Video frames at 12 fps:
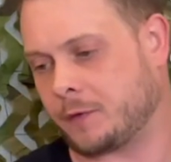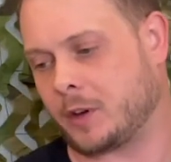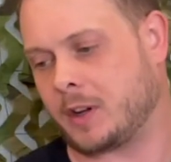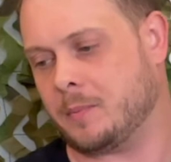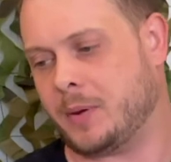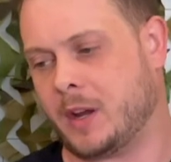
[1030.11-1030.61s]

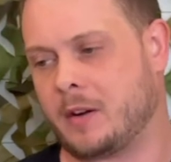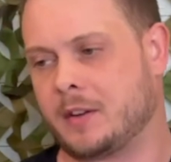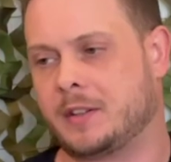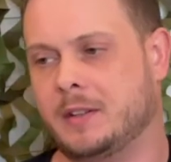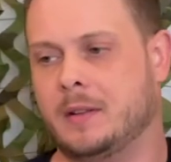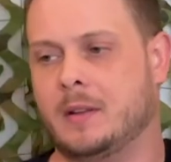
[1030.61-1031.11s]

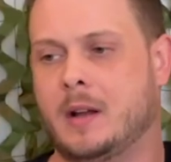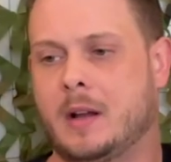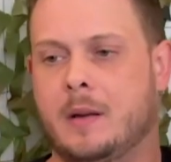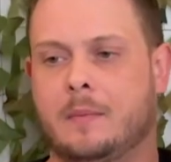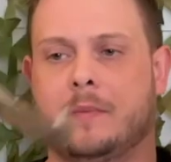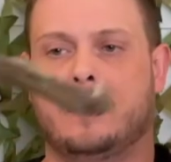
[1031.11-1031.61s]
comparison,
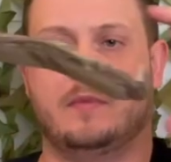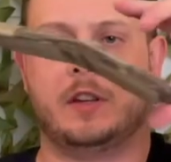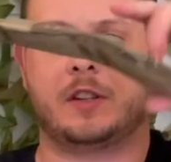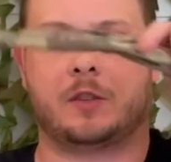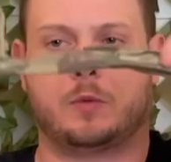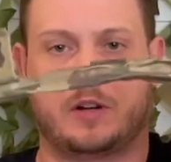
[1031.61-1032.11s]

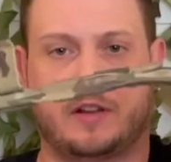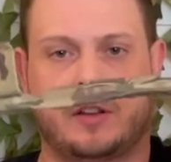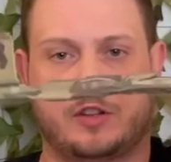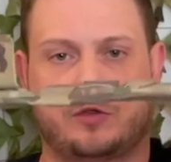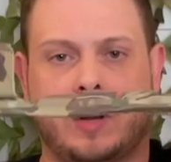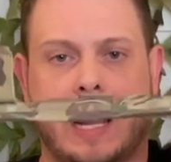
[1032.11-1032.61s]
this is one of the
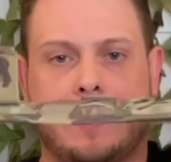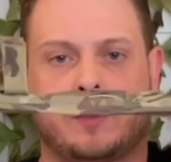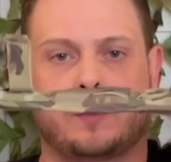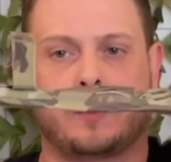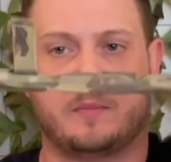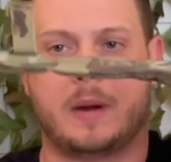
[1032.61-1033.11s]
straps
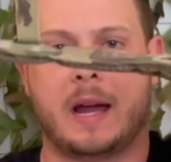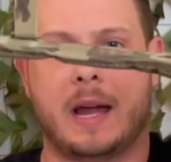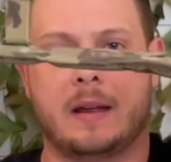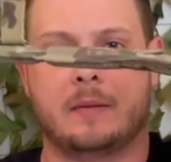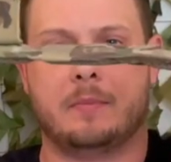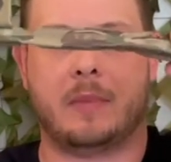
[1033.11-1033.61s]
from
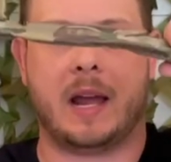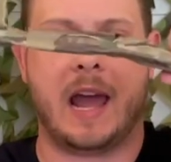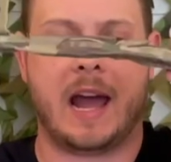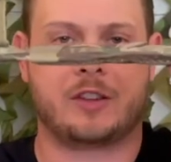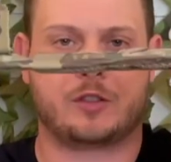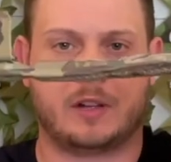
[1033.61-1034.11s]
my
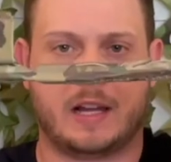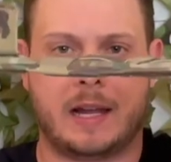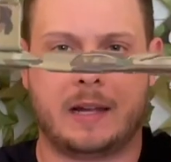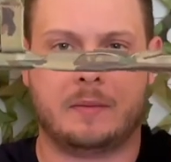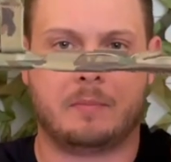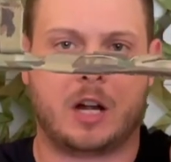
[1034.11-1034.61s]

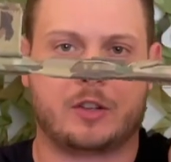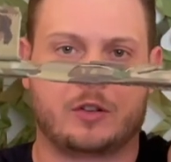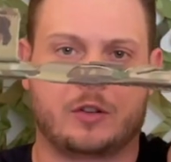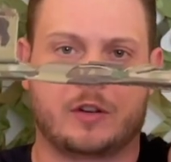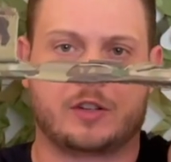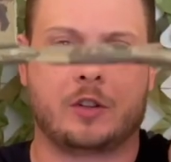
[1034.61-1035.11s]
Agilite
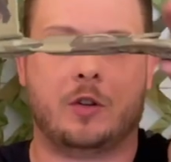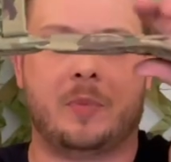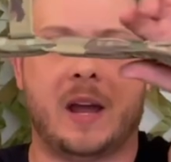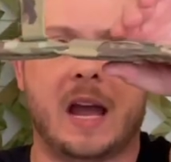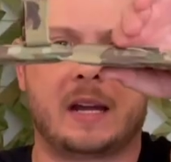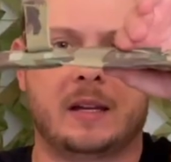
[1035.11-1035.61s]
modular assault
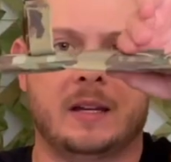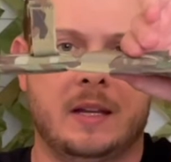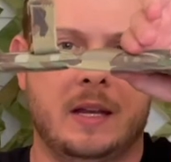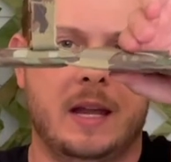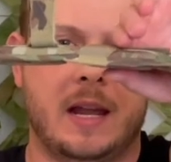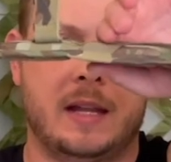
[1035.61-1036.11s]
pack.
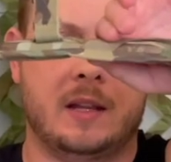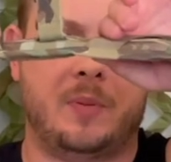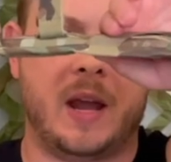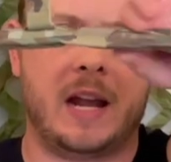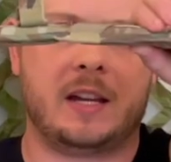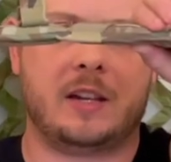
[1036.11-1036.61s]
And the padding